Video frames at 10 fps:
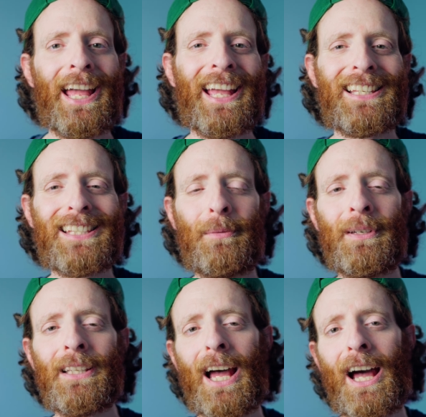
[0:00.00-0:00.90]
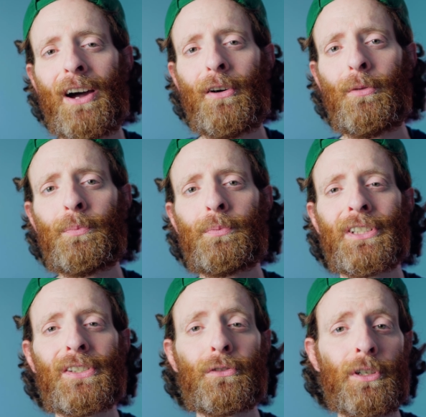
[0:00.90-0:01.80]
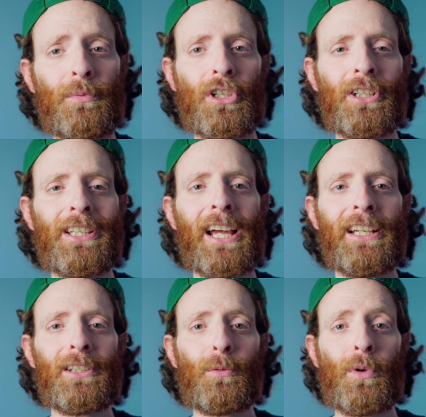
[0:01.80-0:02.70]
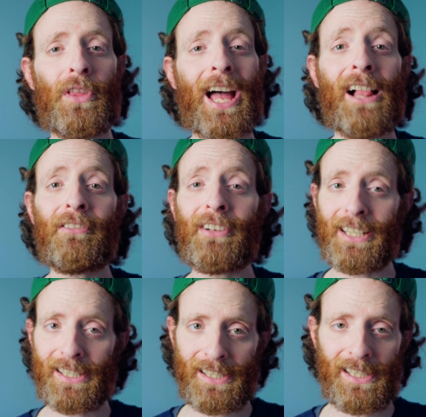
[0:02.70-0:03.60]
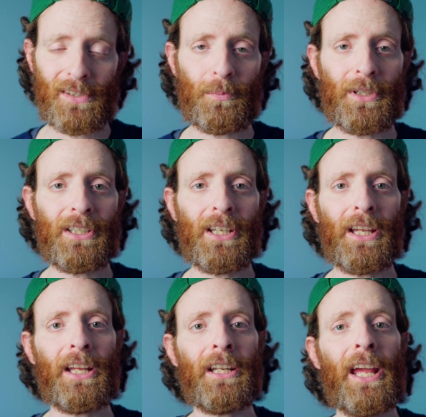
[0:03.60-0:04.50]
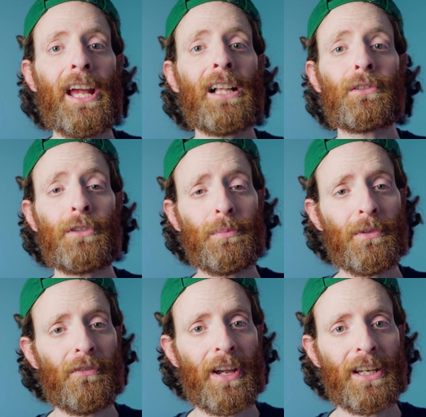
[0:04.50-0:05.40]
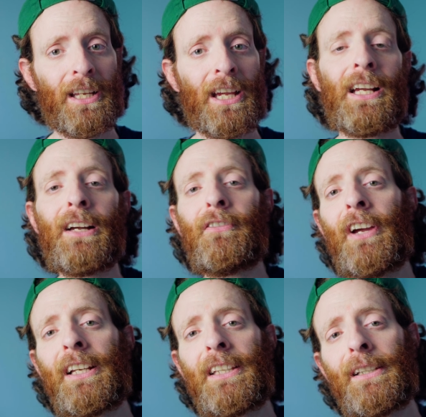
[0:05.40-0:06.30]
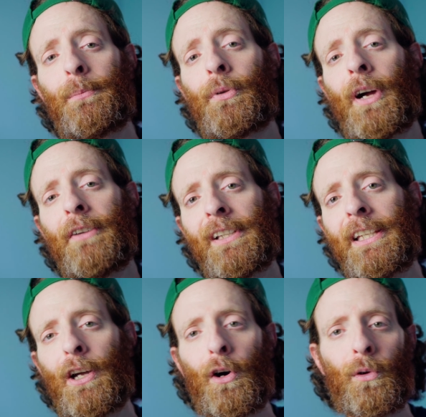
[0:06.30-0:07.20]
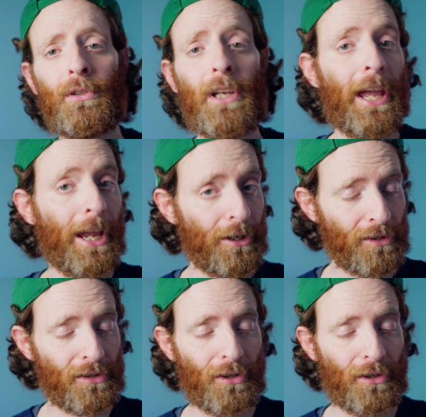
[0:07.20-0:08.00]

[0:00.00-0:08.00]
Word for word: examined how prescription diet with alpha-casozepine and L-tryptophan affected privately owned anxious